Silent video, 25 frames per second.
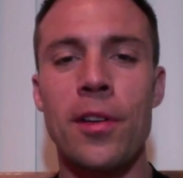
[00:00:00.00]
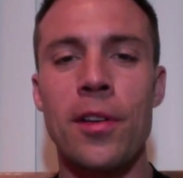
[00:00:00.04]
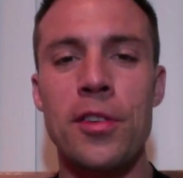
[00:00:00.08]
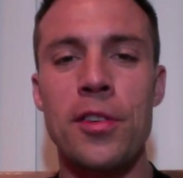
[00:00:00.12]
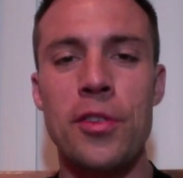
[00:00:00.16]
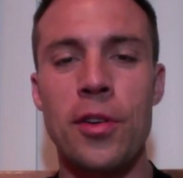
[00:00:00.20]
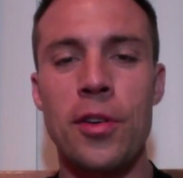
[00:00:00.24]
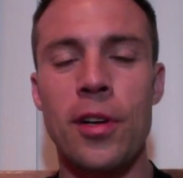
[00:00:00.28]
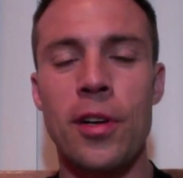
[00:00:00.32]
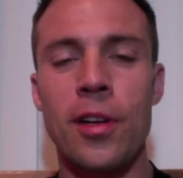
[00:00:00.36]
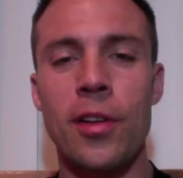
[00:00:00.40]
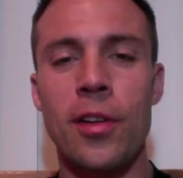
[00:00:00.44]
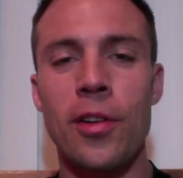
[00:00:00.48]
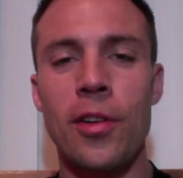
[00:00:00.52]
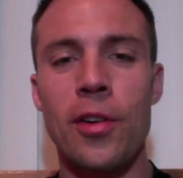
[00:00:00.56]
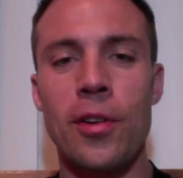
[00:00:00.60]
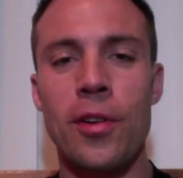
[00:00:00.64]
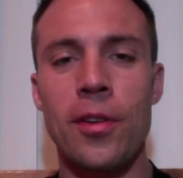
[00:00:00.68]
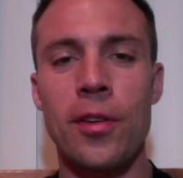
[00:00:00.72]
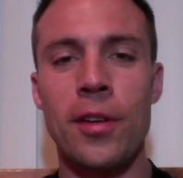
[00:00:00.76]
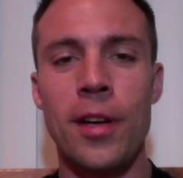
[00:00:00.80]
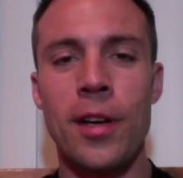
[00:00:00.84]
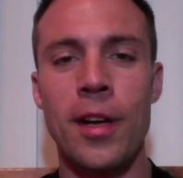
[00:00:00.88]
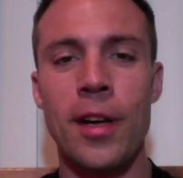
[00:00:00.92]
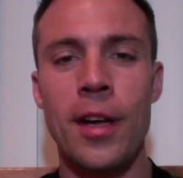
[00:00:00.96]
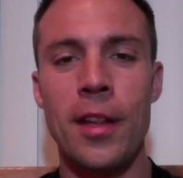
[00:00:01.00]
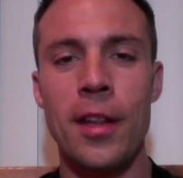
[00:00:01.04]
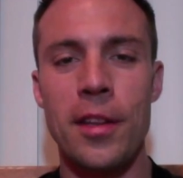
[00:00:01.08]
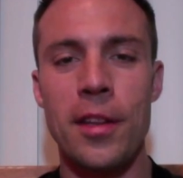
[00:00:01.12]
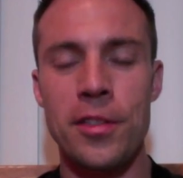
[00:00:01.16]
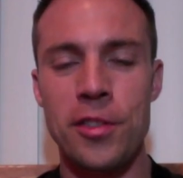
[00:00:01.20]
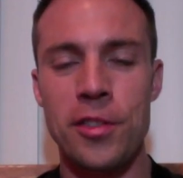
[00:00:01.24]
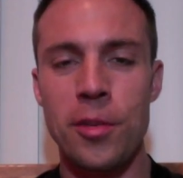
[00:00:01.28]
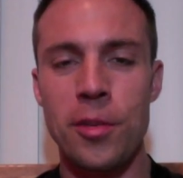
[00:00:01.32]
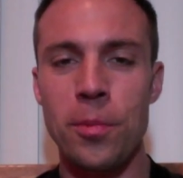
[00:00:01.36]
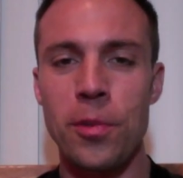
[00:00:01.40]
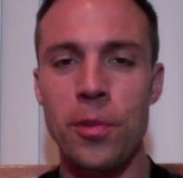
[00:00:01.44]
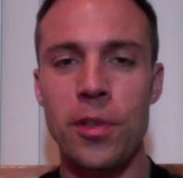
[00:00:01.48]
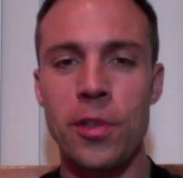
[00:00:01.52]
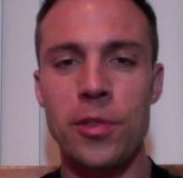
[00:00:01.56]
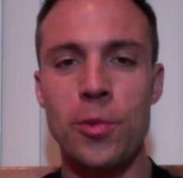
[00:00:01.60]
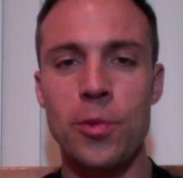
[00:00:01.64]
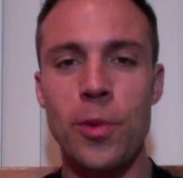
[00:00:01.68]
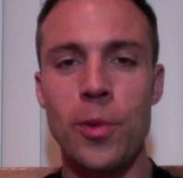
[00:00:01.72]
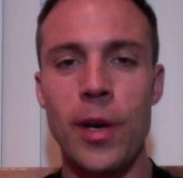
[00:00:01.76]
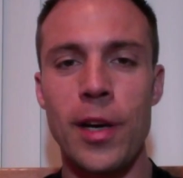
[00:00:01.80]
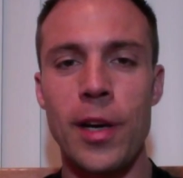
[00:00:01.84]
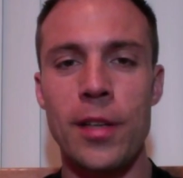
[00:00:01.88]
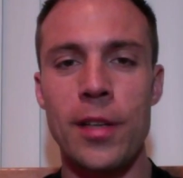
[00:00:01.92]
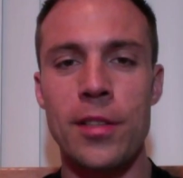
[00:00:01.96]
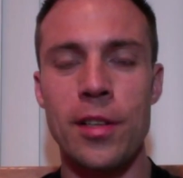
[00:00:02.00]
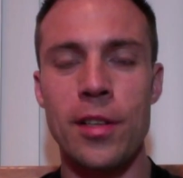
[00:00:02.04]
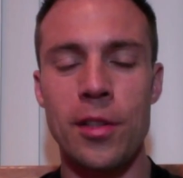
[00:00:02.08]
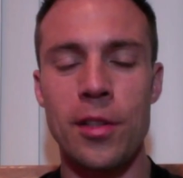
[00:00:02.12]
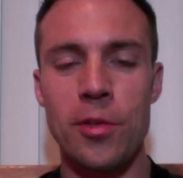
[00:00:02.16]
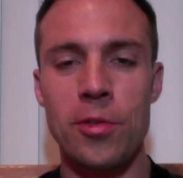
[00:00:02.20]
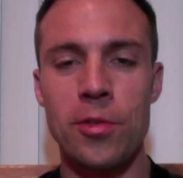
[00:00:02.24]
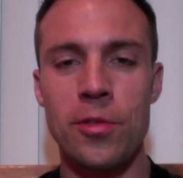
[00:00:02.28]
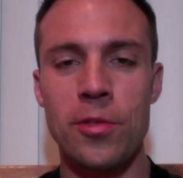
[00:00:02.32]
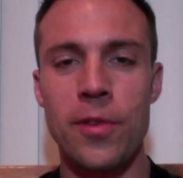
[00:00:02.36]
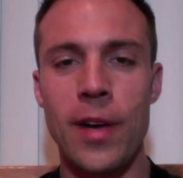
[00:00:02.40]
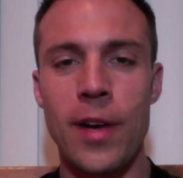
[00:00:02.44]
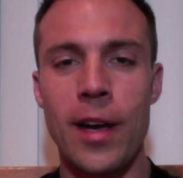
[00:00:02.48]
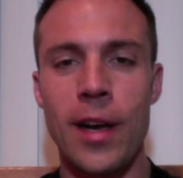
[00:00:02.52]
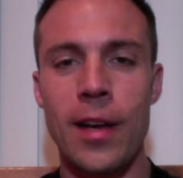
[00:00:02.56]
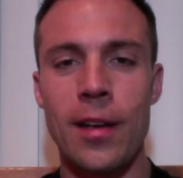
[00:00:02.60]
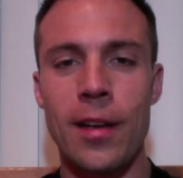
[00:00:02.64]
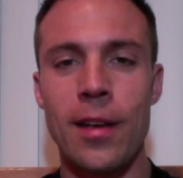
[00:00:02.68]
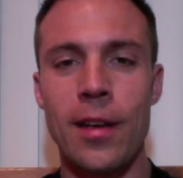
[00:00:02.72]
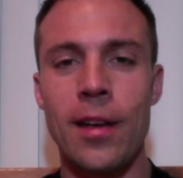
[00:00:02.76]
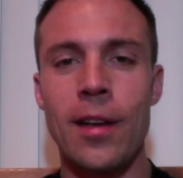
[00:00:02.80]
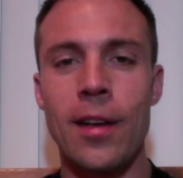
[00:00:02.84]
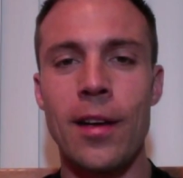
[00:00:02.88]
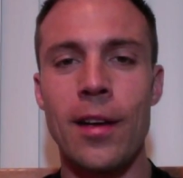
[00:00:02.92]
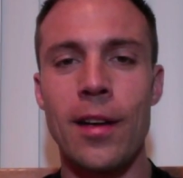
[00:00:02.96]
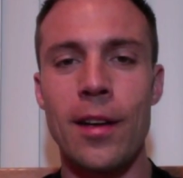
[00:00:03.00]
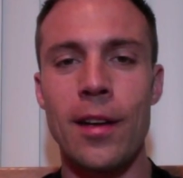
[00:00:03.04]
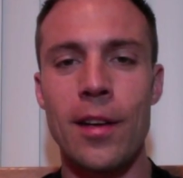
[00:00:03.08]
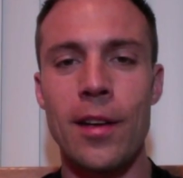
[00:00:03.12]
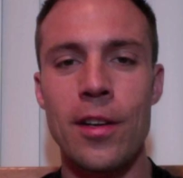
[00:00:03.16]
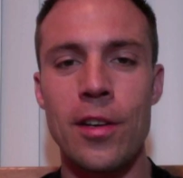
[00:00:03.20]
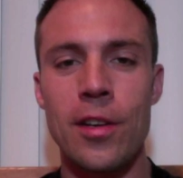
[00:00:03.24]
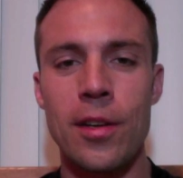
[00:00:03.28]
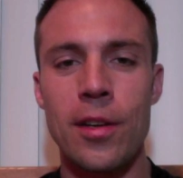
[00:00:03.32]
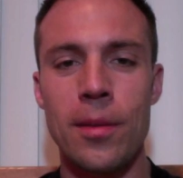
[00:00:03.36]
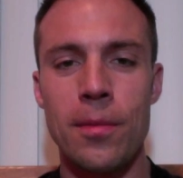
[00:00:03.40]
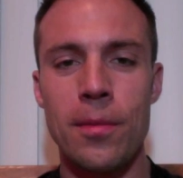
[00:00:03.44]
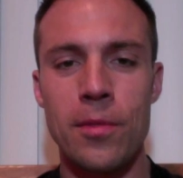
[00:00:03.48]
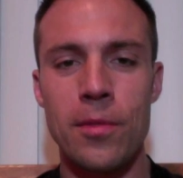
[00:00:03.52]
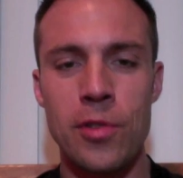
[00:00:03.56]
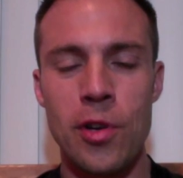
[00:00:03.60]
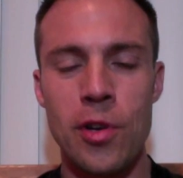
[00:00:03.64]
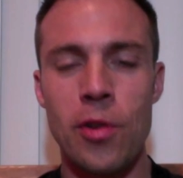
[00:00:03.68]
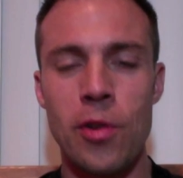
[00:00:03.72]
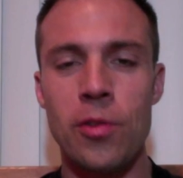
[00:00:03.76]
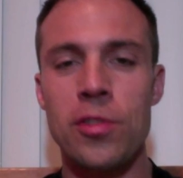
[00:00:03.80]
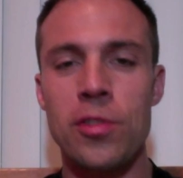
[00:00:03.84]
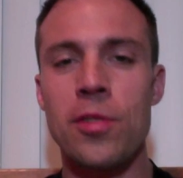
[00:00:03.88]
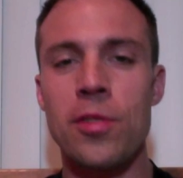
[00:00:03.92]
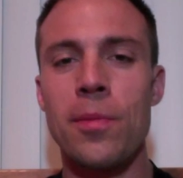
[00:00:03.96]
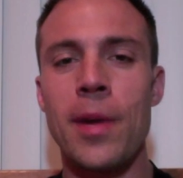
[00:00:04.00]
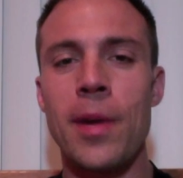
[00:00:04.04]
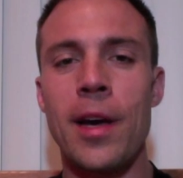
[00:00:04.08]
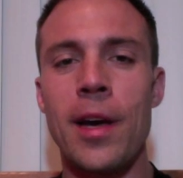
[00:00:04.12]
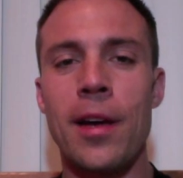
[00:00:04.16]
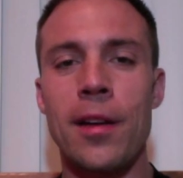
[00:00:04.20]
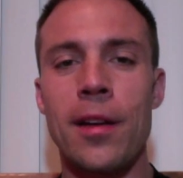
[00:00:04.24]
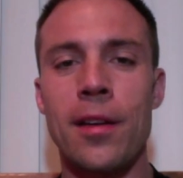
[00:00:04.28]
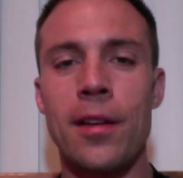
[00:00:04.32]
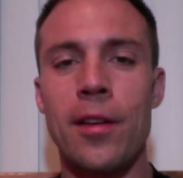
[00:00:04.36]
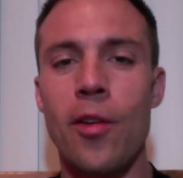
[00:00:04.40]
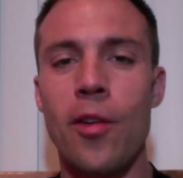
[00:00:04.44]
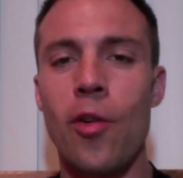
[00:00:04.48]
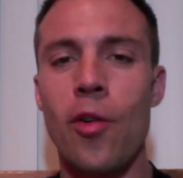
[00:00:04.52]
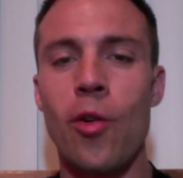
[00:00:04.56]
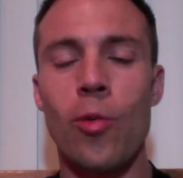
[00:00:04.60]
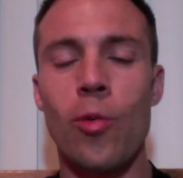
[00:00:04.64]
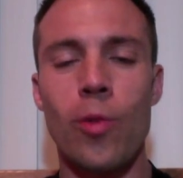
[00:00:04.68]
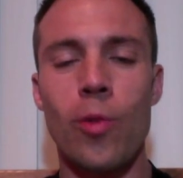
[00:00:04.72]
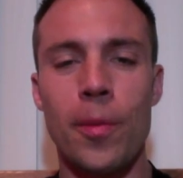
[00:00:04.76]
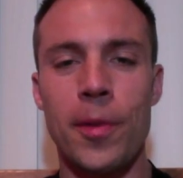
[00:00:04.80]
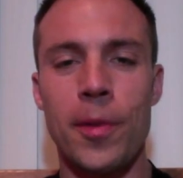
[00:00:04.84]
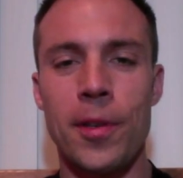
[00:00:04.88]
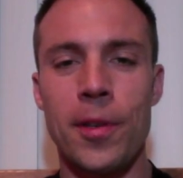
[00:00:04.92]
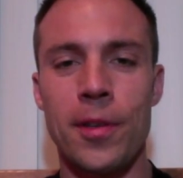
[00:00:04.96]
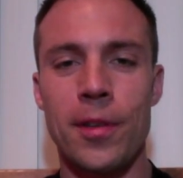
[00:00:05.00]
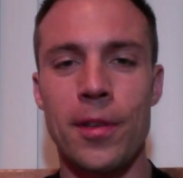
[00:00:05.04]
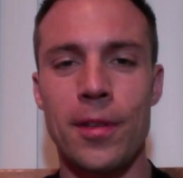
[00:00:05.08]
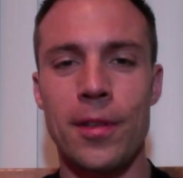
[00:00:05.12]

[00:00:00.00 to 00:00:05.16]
You're going to learn the simplest way to lose fat known to man or woman.